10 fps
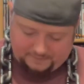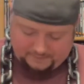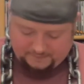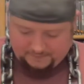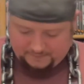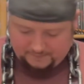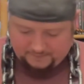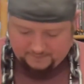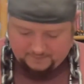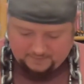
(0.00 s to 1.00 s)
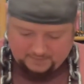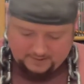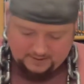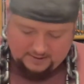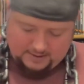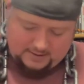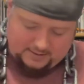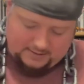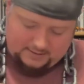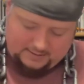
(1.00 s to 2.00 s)

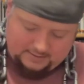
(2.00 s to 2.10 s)
No one is speaking in this clip.